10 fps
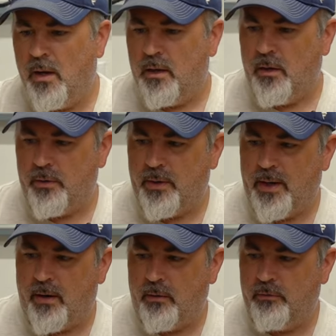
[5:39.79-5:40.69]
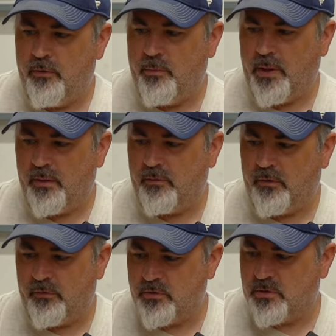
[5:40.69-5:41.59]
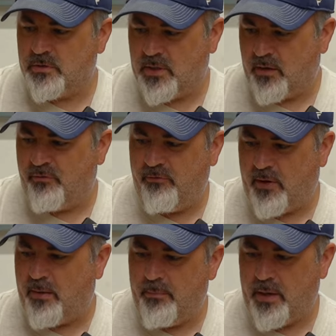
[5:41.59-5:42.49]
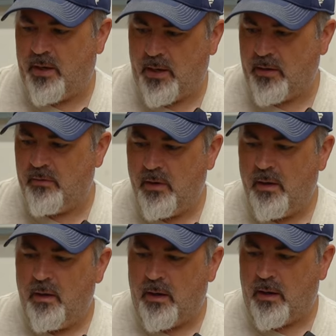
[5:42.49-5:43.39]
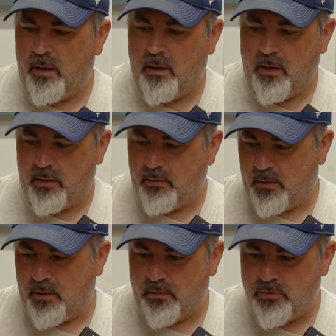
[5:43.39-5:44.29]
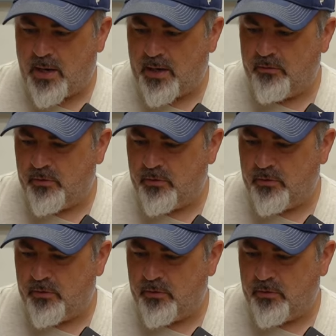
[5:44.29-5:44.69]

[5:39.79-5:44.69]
you know, your air tubing doesn't just kind of flop behind and drag.